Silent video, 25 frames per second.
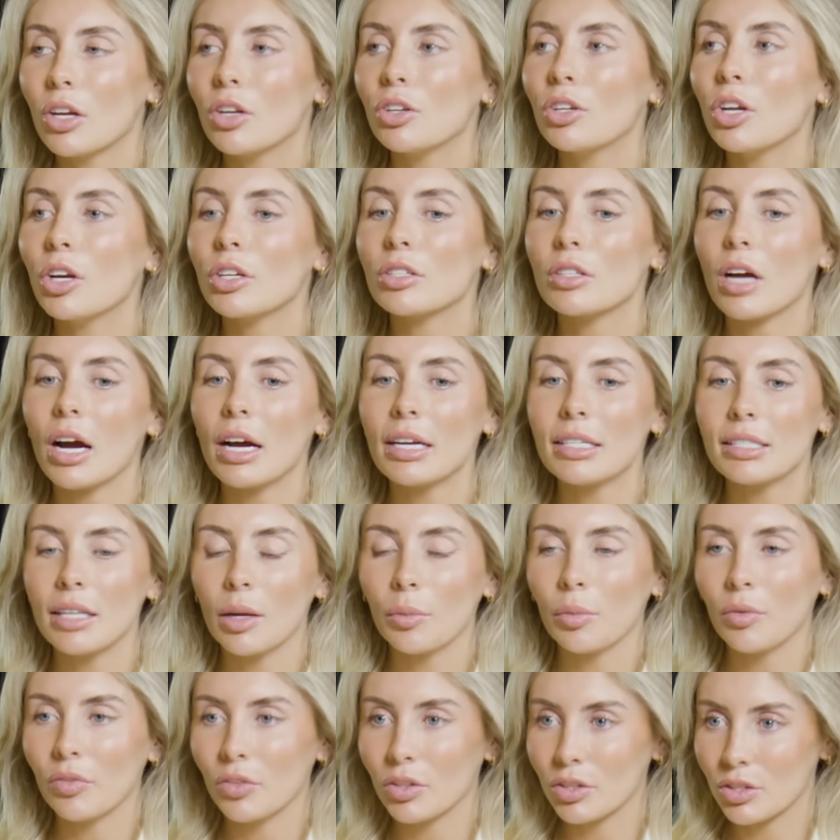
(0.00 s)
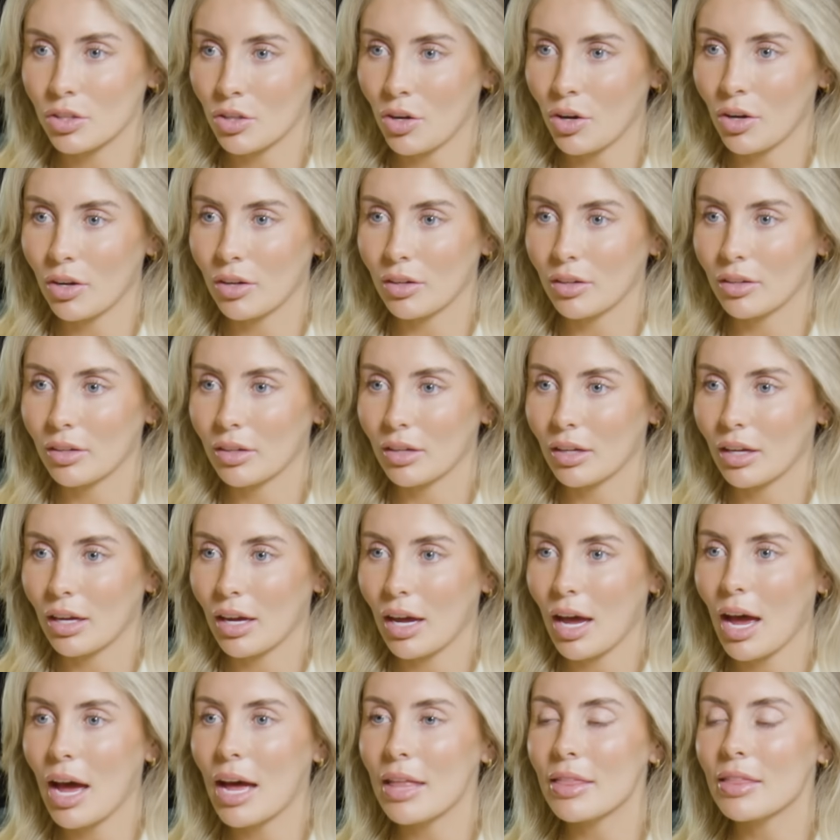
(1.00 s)
No, so I slept with the son,
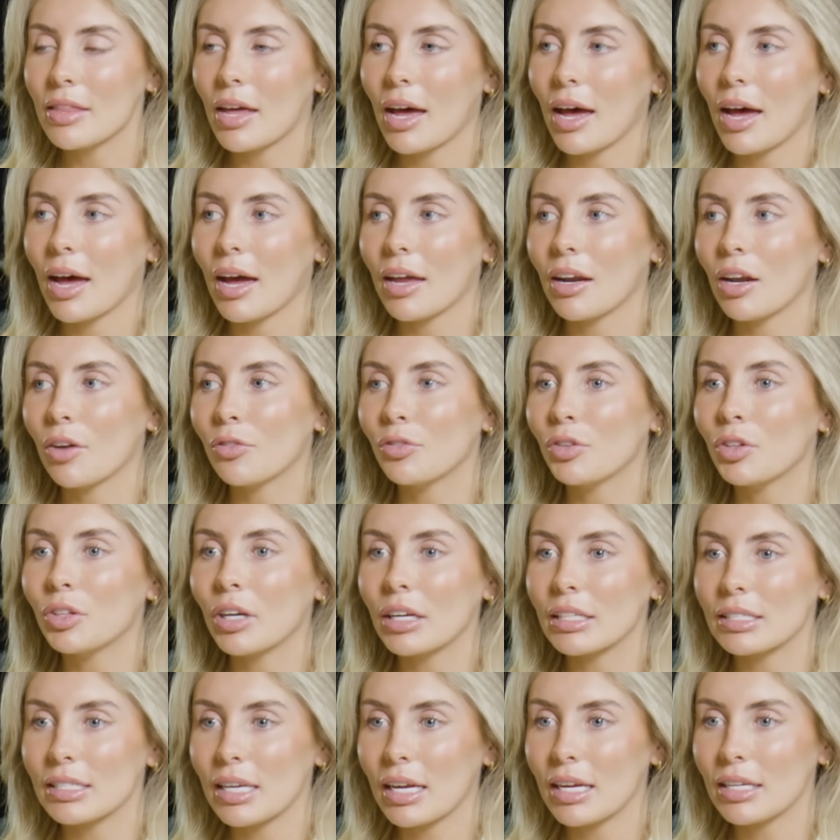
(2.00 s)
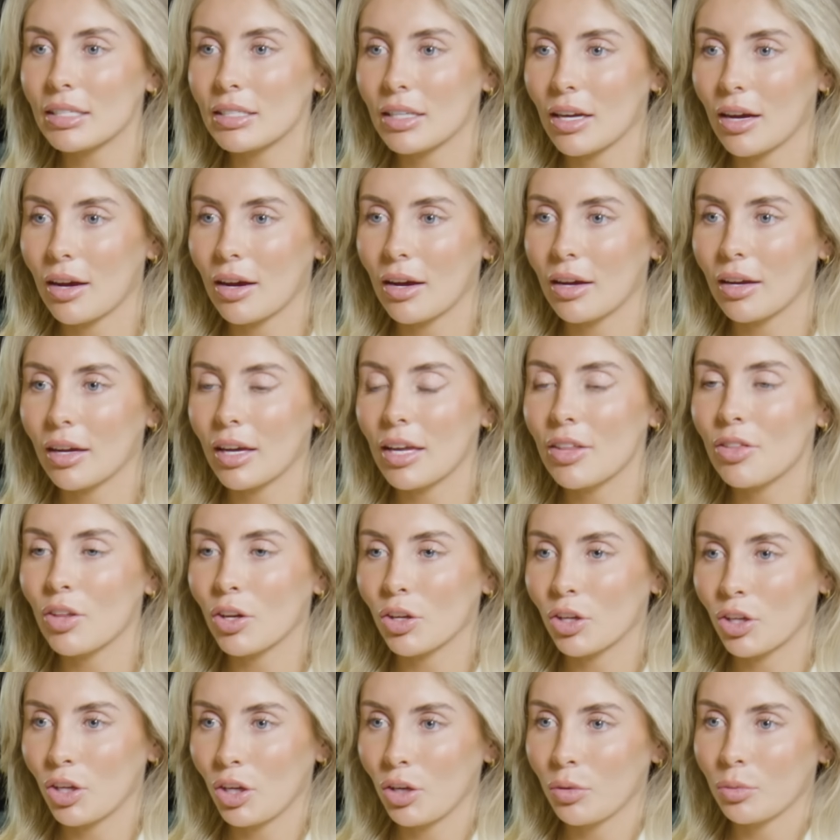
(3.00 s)
and then a few days later in the
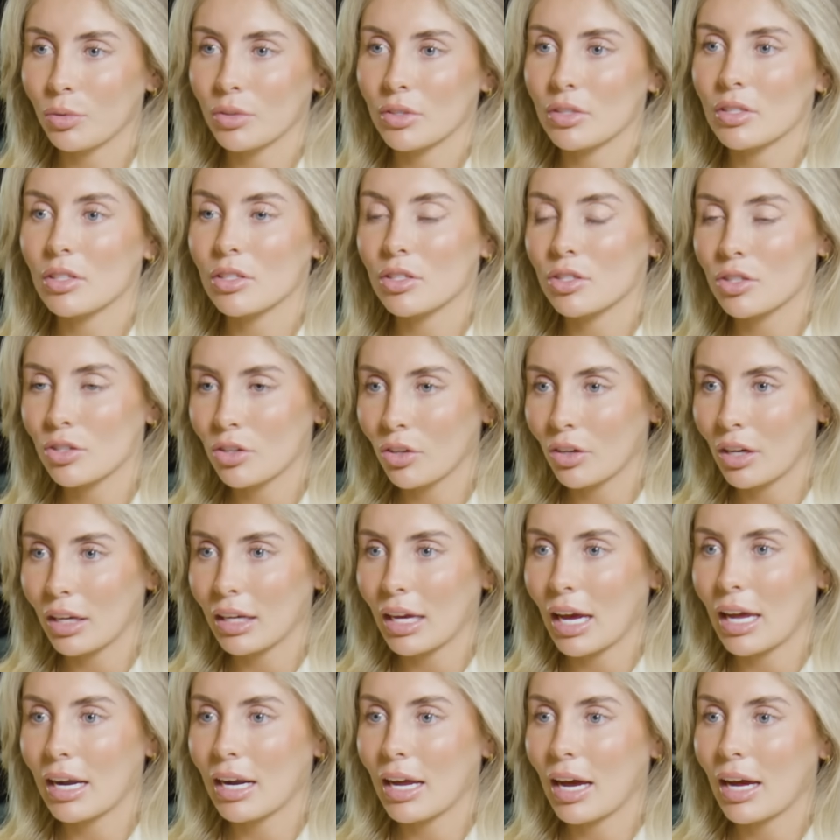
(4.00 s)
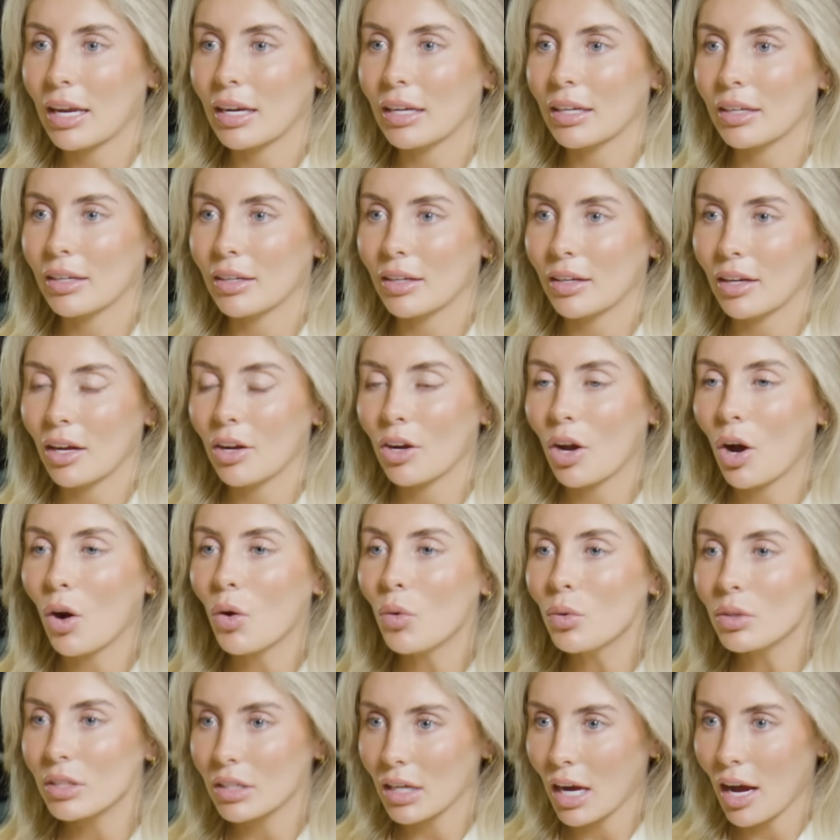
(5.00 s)
queue was the son again and an
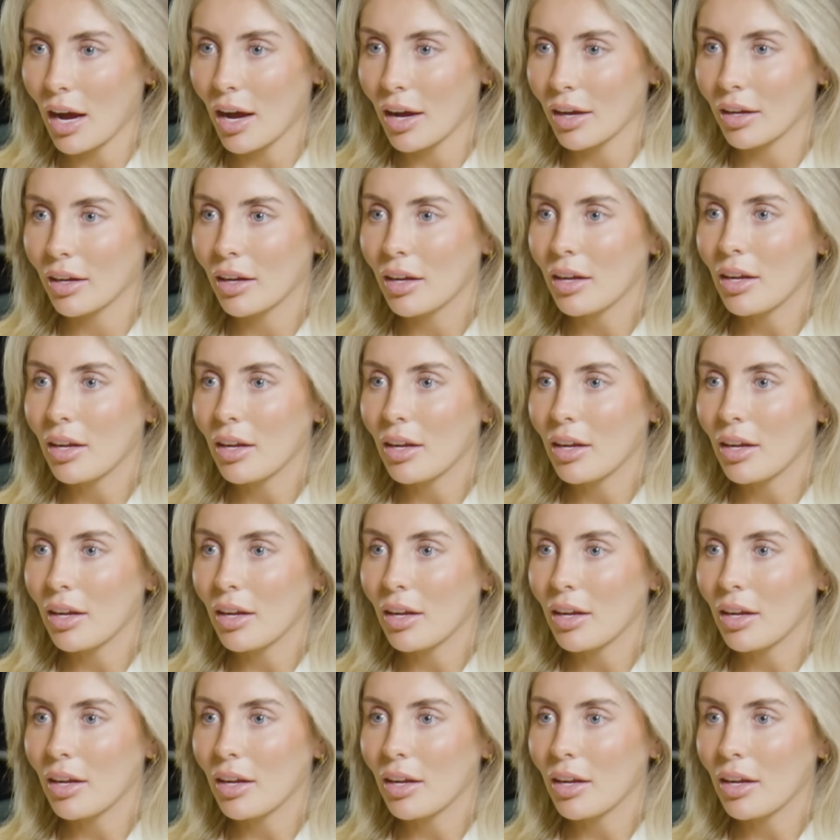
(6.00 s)
older guy.